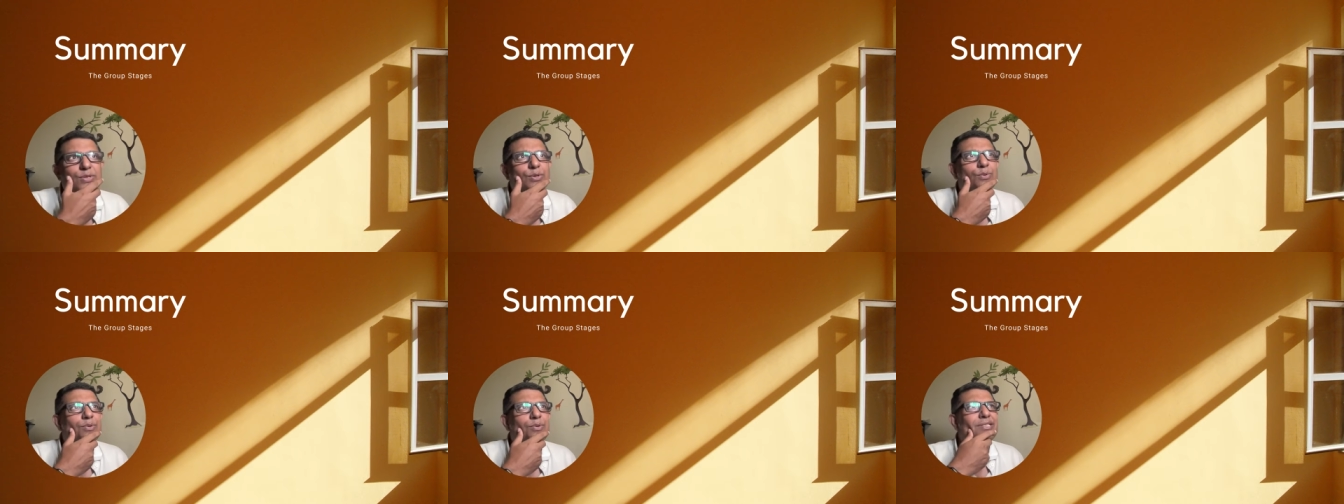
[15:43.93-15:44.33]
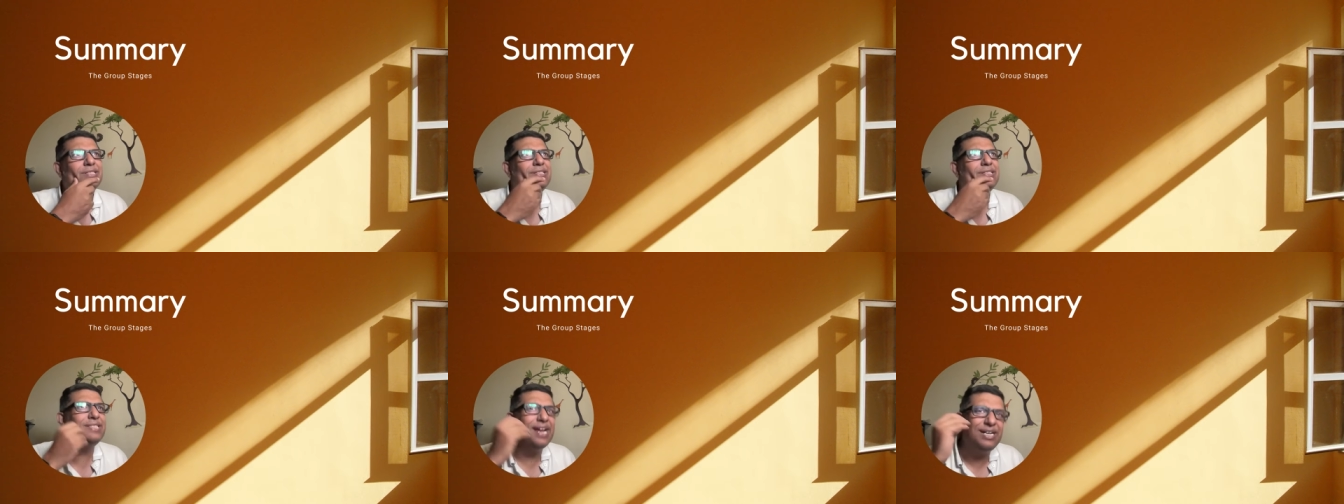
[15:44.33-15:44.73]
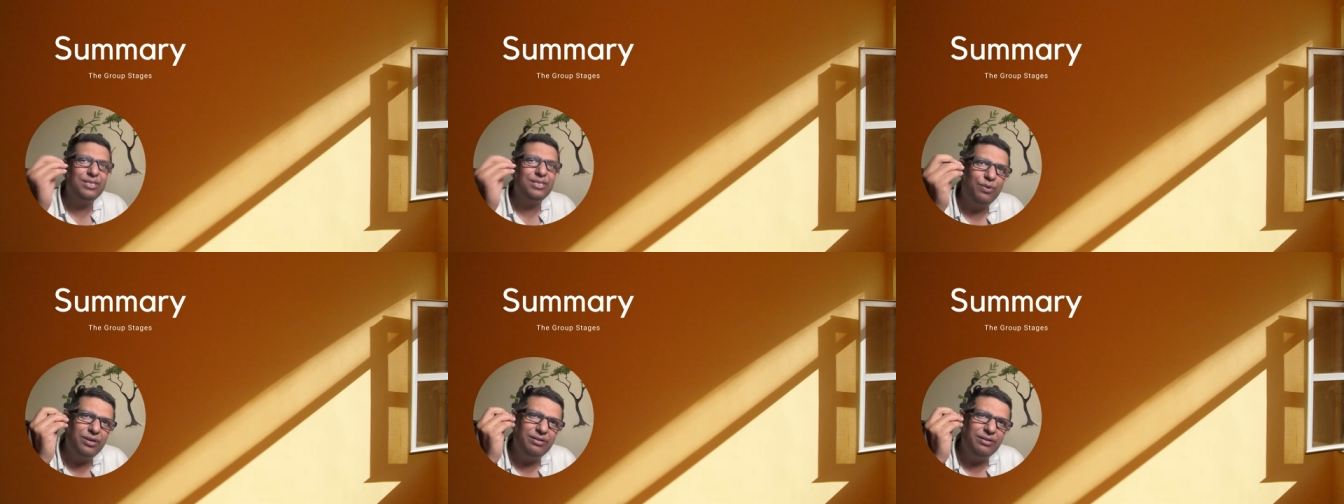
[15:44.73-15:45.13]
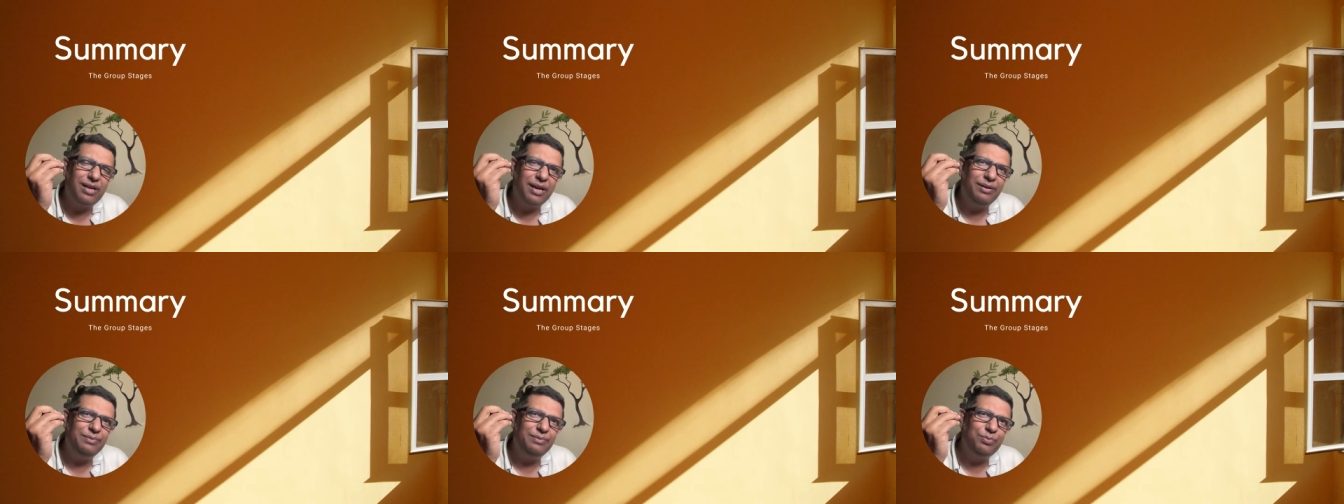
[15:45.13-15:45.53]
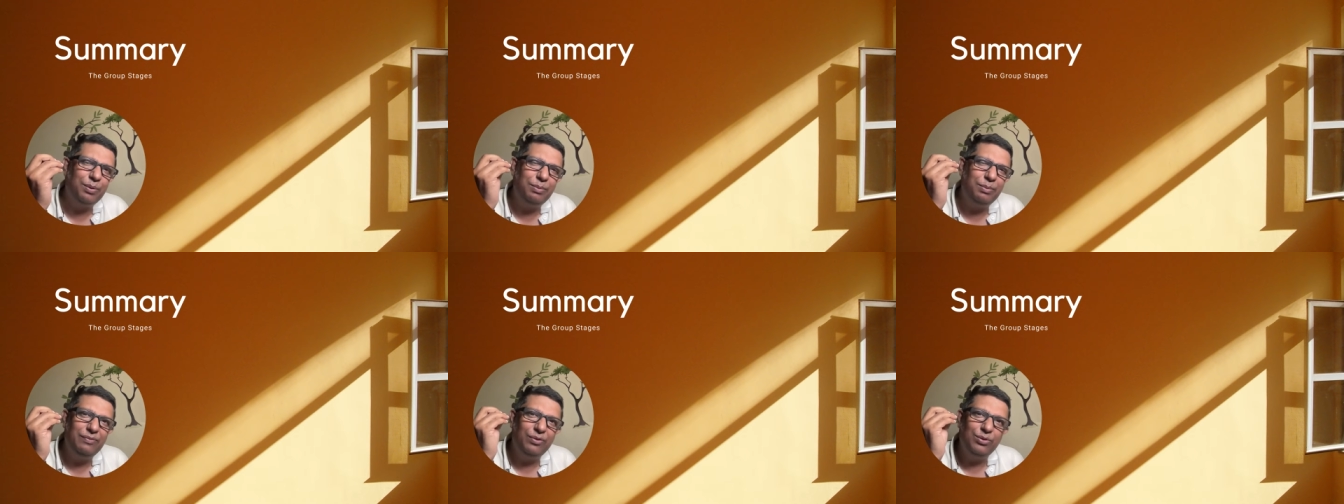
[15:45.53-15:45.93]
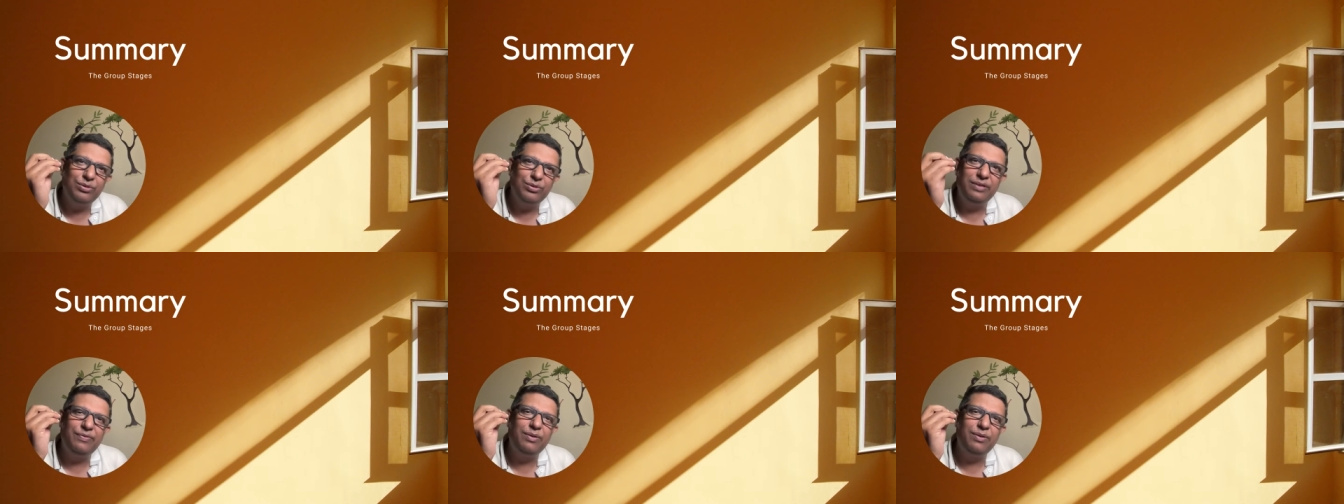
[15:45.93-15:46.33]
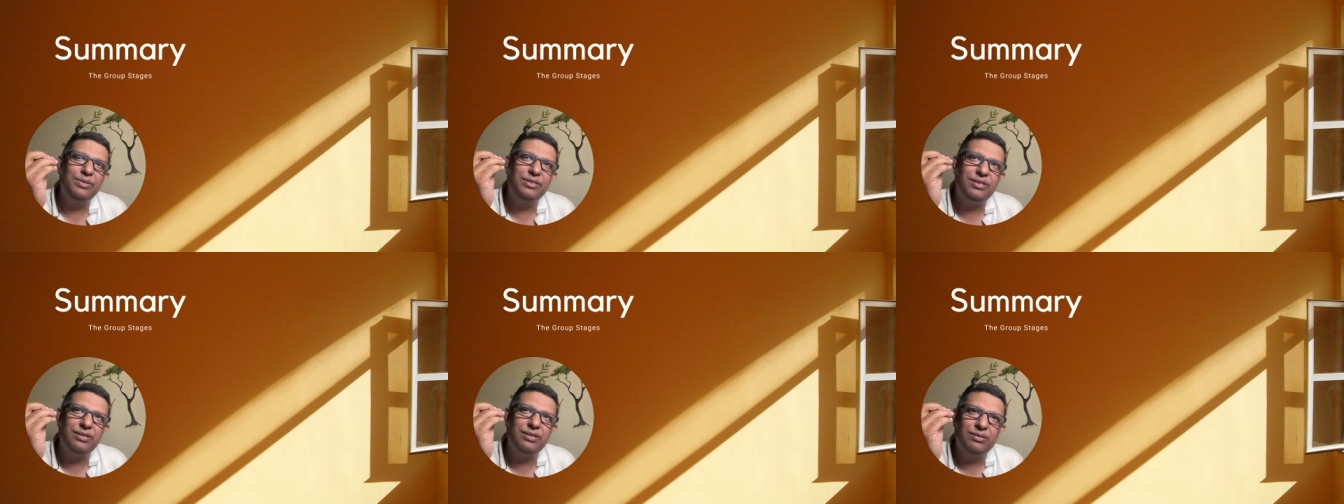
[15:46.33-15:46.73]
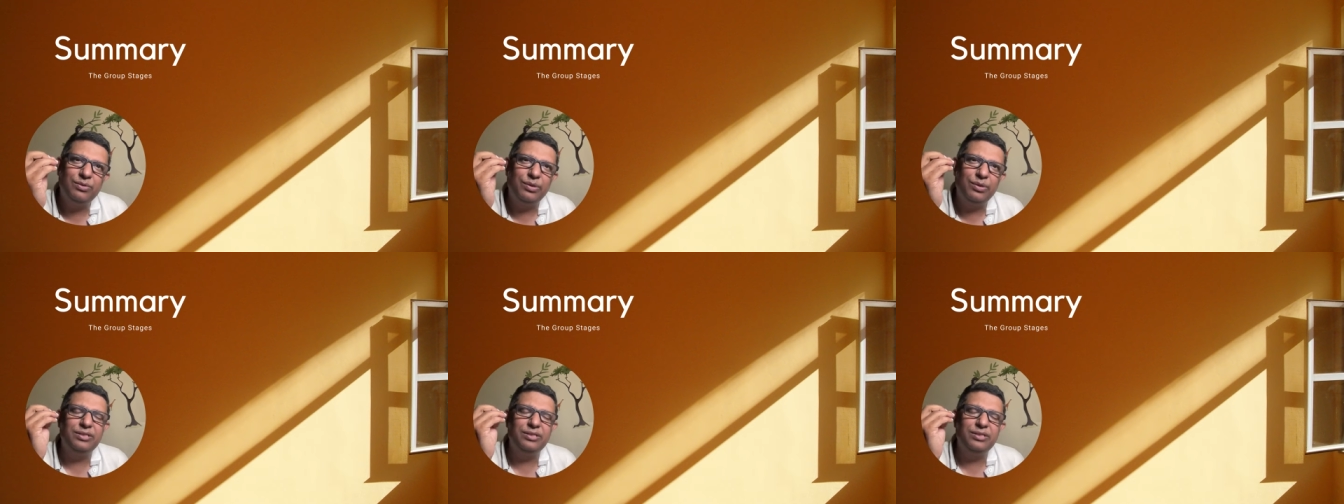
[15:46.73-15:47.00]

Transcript: So that's what I probably want to see from Mr.